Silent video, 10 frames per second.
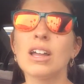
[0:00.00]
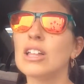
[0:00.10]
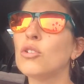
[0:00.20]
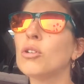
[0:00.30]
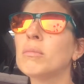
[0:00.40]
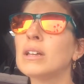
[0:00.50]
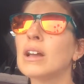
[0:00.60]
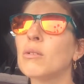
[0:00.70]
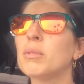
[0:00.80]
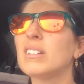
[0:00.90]
And normally
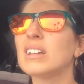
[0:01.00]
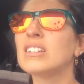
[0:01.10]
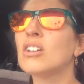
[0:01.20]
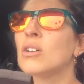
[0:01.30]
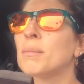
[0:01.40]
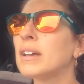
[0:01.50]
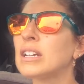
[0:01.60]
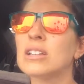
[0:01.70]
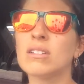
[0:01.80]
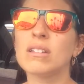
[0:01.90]
I'll be like, no, I'm not
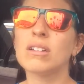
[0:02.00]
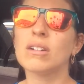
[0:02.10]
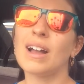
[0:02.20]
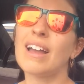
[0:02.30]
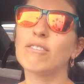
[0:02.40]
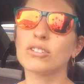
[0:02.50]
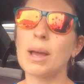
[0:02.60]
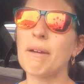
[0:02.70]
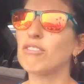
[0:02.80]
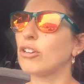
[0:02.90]
going to, I have no
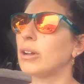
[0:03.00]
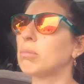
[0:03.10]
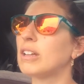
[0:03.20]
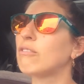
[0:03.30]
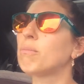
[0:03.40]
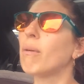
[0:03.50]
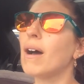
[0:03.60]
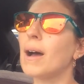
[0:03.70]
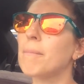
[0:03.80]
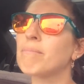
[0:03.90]
time, I have to hurry up, leave.
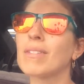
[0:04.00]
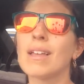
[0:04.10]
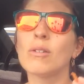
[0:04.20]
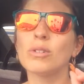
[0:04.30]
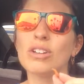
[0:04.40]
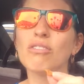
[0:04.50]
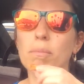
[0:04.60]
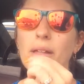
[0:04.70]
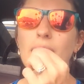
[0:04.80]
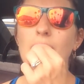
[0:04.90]
But when you have a
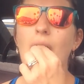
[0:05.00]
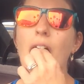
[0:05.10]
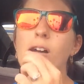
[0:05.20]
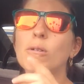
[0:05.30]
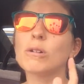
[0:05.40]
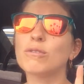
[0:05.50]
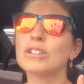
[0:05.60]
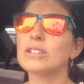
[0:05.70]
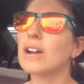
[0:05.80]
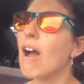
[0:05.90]
plan, we want to
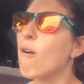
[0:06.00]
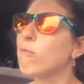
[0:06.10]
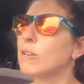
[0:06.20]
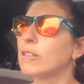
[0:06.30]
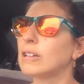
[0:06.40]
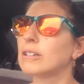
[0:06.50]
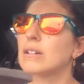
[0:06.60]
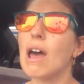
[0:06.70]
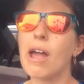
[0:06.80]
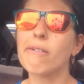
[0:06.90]
follow everything.
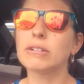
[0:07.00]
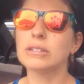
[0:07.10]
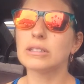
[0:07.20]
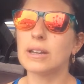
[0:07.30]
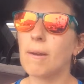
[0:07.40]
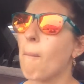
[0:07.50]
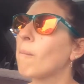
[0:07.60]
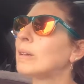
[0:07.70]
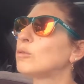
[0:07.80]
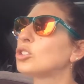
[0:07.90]

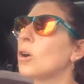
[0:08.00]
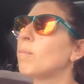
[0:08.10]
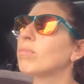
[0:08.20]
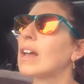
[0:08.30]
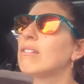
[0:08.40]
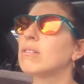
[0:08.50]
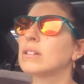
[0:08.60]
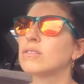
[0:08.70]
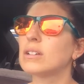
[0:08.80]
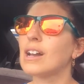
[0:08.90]
So I
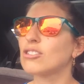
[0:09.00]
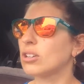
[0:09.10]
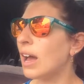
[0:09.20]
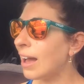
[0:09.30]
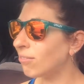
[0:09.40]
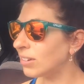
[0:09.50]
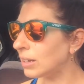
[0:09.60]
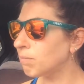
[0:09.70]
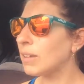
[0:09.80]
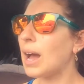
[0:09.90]
even lifted extra
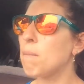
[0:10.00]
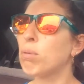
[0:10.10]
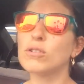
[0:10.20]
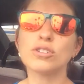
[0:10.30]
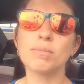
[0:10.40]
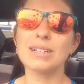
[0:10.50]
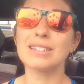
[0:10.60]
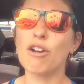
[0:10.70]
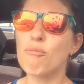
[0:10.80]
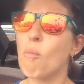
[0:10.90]
heavy. I pushed
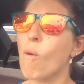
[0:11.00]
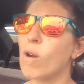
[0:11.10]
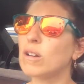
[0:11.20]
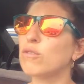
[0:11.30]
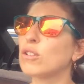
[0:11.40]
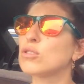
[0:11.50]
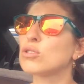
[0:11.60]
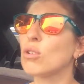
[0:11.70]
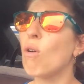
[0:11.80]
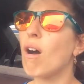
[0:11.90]
myself more. It felt
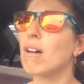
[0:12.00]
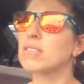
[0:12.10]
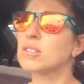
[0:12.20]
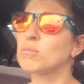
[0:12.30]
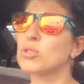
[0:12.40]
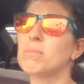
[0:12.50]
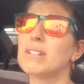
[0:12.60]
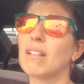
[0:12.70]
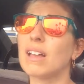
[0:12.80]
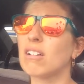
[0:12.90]
so awesome to
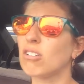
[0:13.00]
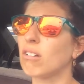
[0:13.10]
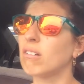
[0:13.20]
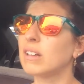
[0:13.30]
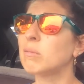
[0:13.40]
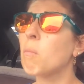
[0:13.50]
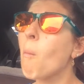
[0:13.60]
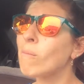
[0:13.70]
be like curling